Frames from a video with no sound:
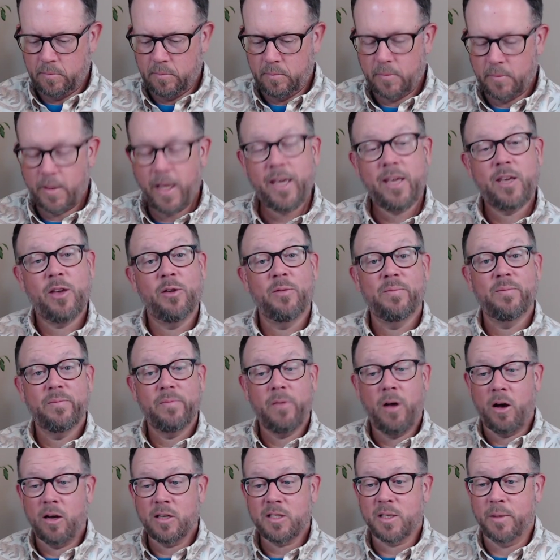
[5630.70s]
Thank you.
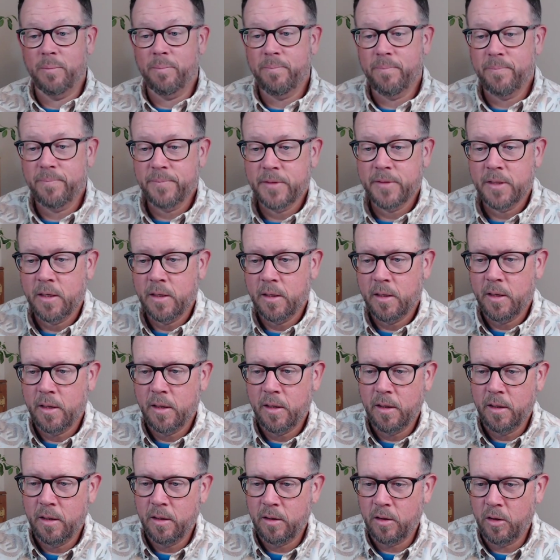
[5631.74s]
Awesome.
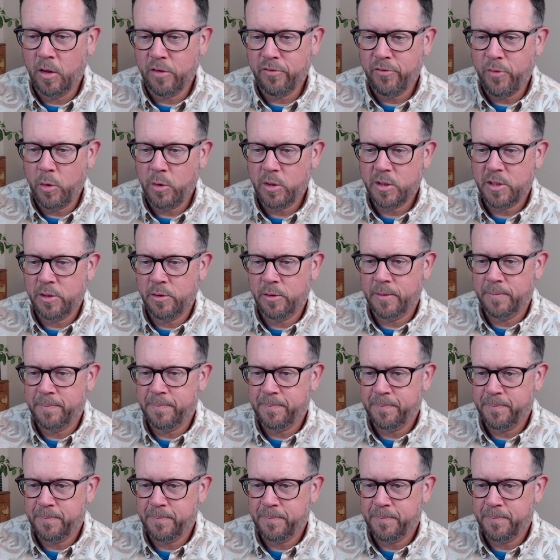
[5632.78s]
Look forward to it.